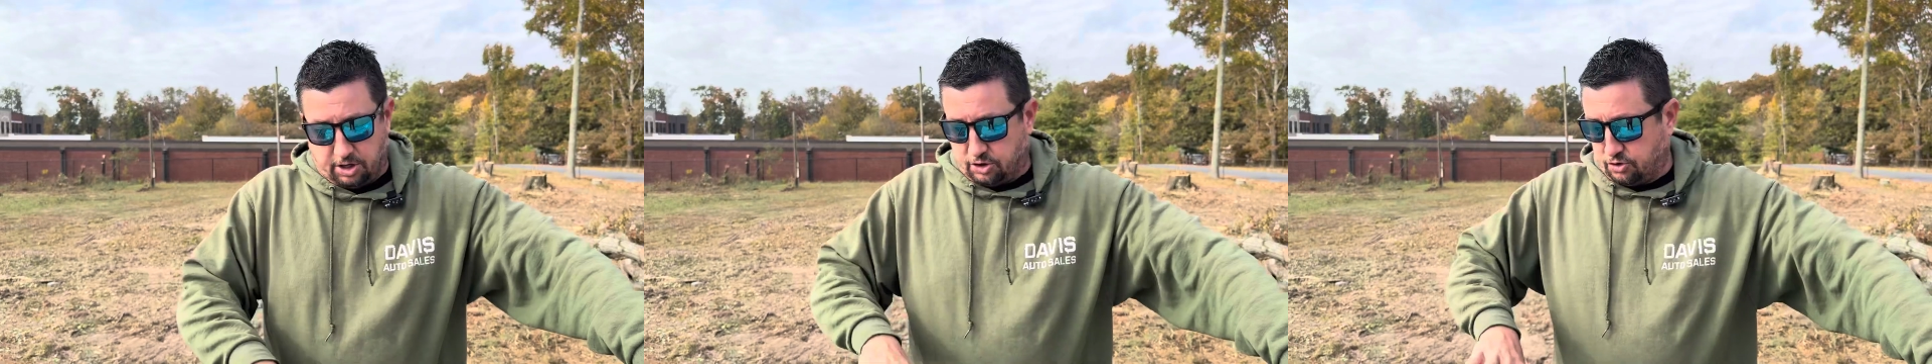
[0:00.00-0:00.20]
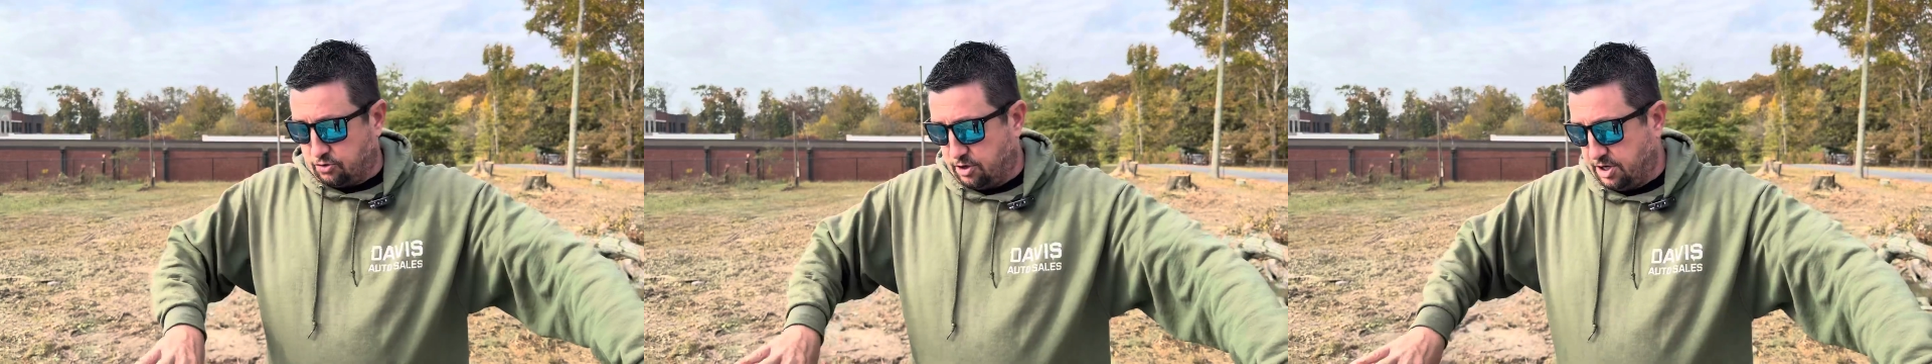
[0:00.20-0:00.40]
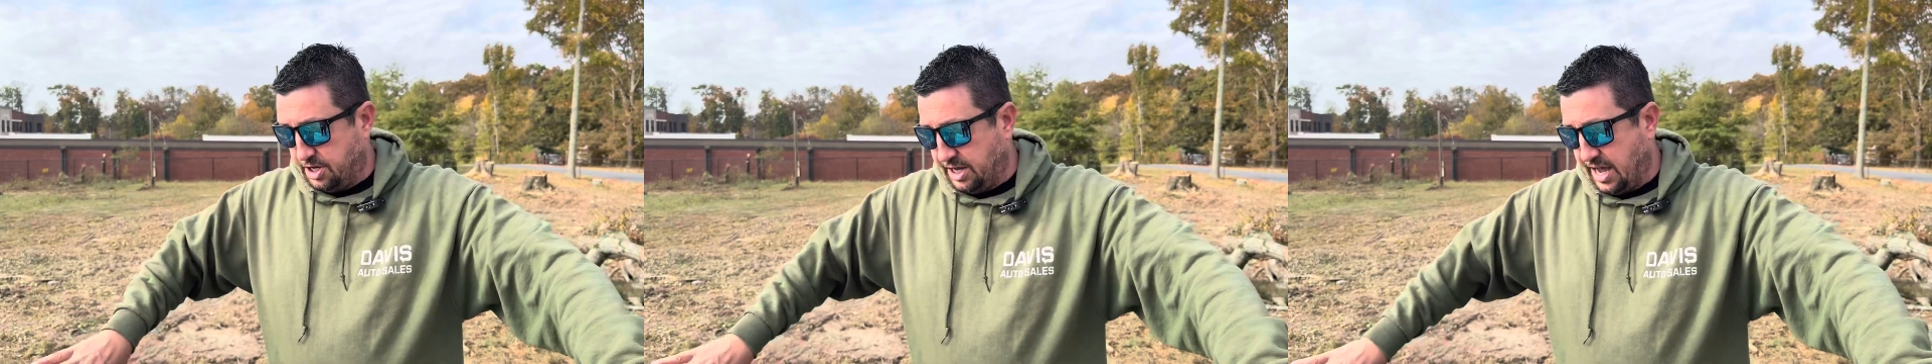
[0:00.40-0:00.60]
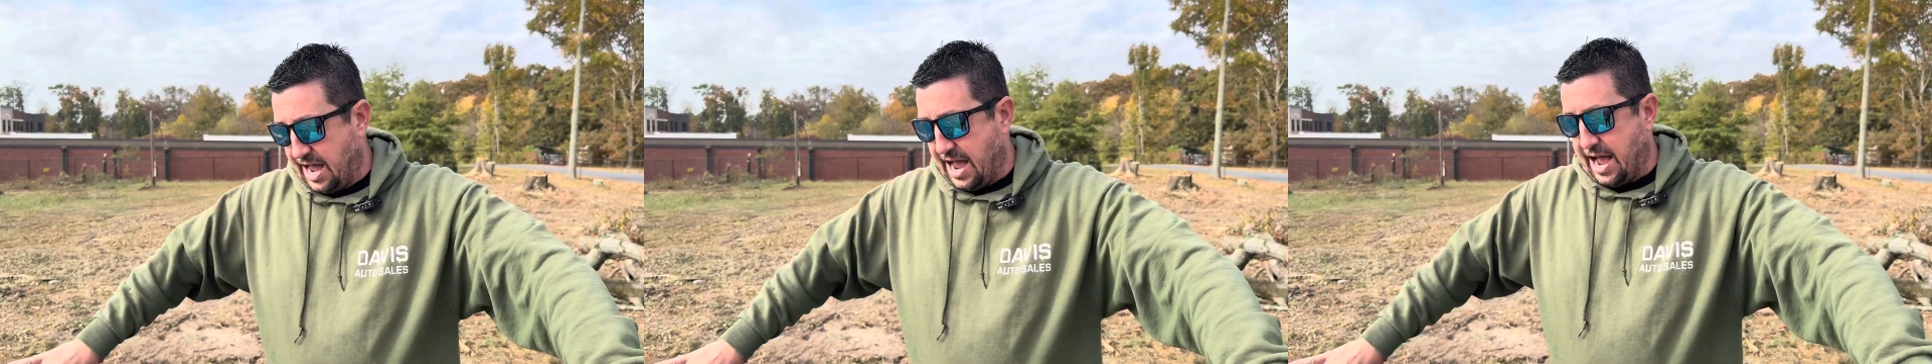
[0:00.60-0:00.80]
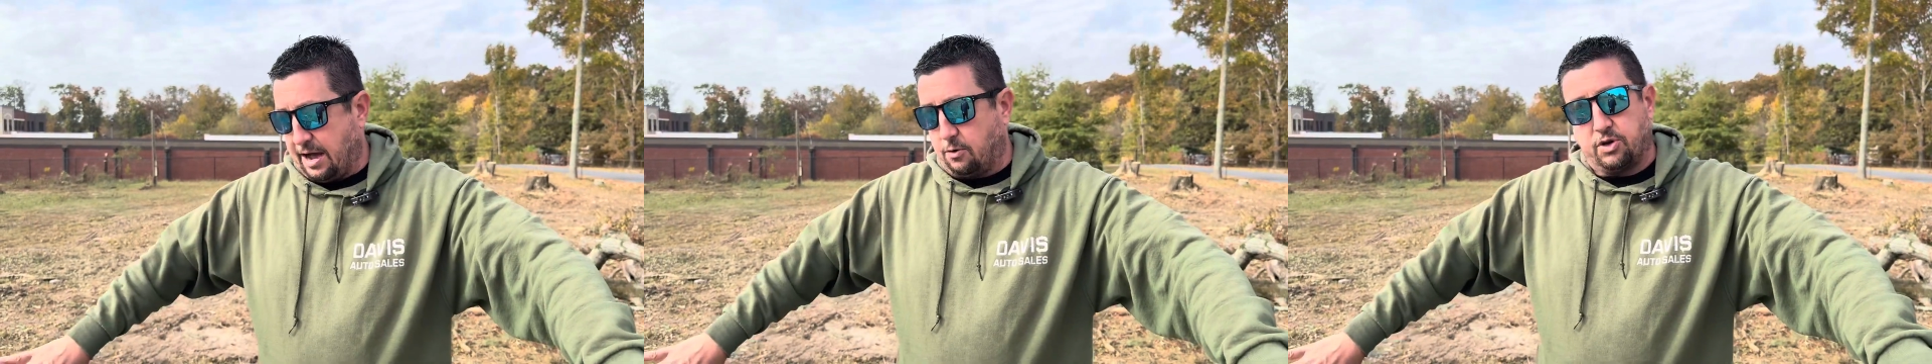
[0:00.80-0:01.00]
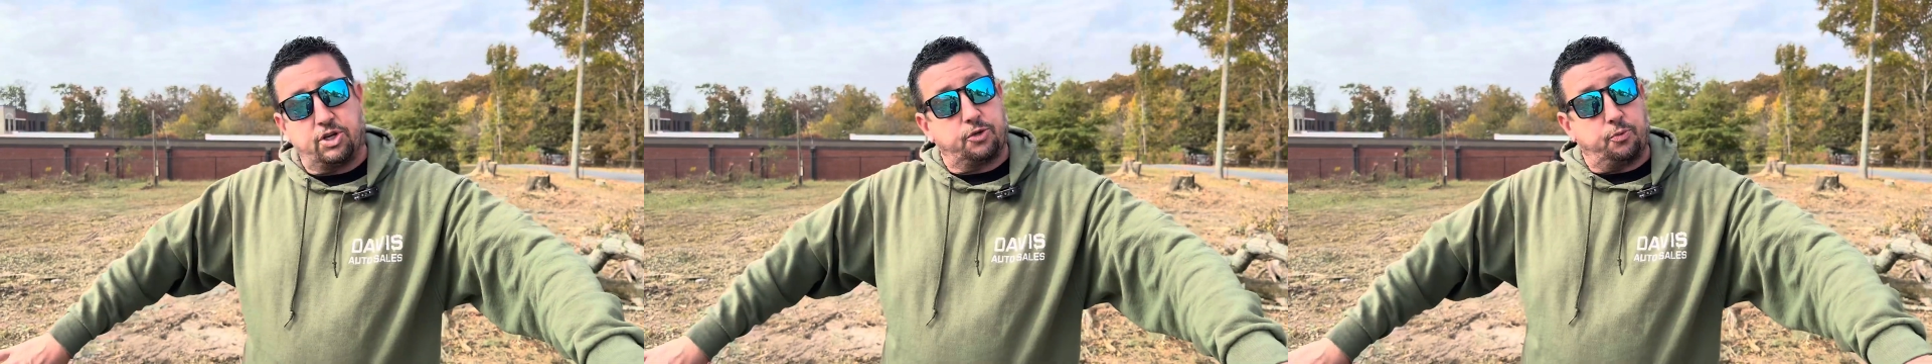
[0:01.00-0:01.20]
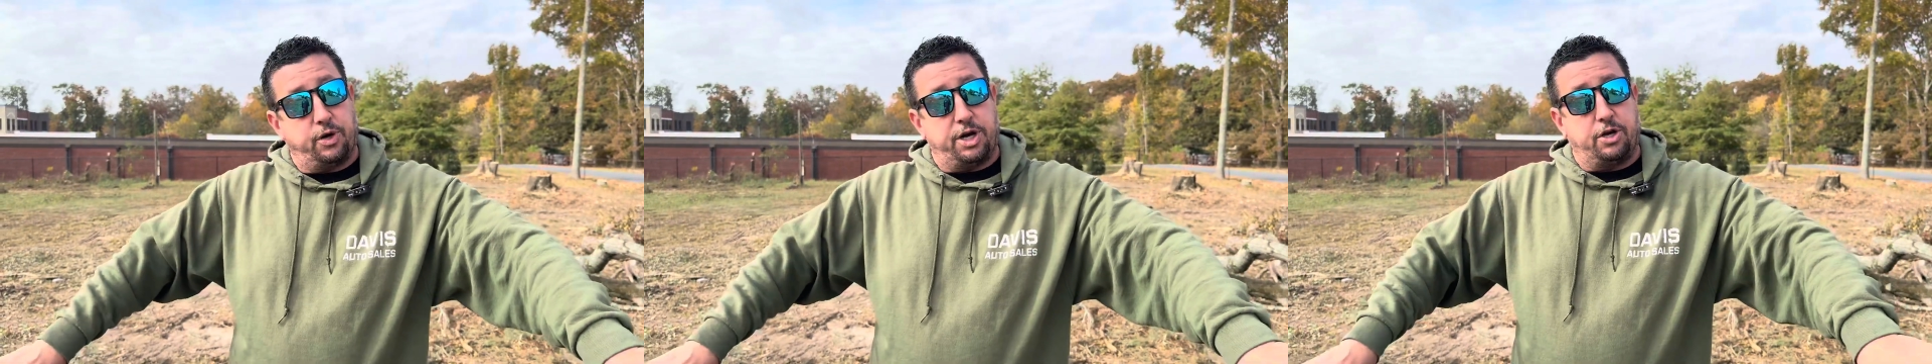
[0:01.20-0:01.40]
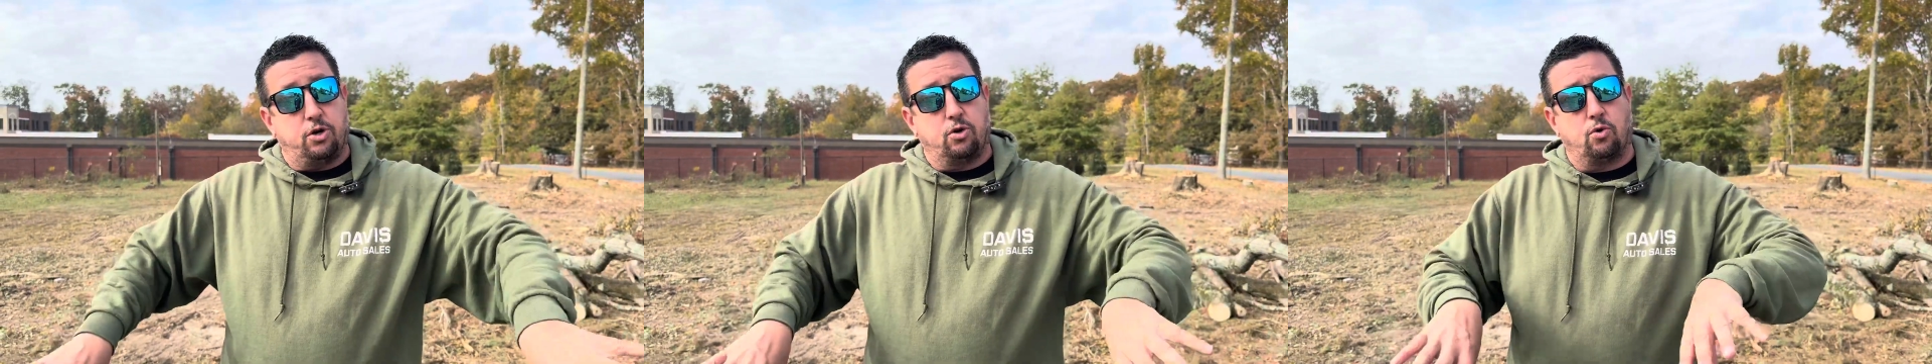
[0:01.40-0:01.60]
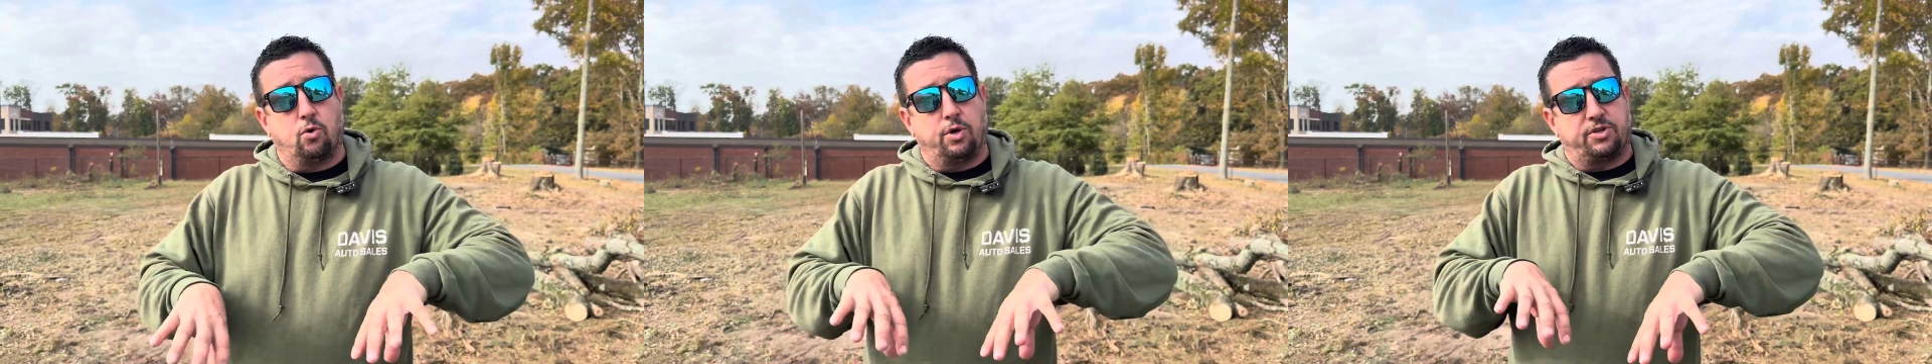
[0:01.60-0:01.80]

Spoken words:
it's trending high, which is pretty cool.